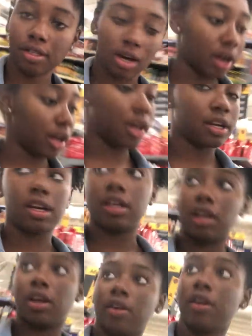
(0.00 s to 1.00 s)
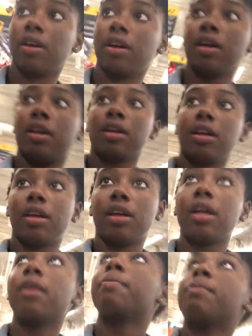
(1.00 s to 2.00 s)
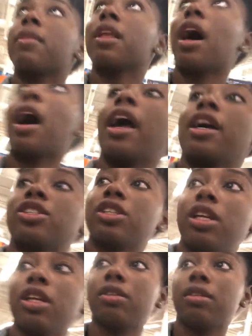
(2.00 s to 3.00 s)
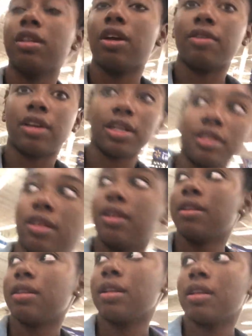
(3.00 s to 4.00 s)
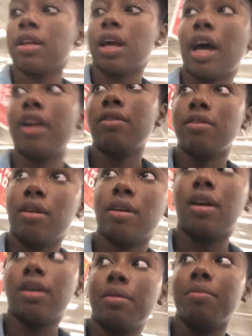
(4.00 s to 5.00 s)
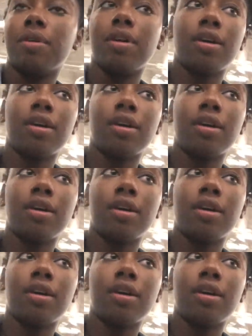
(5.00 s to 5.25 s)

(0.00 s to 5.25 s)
Sorry, I hit you. Oh, I actually no, it does. I don't um.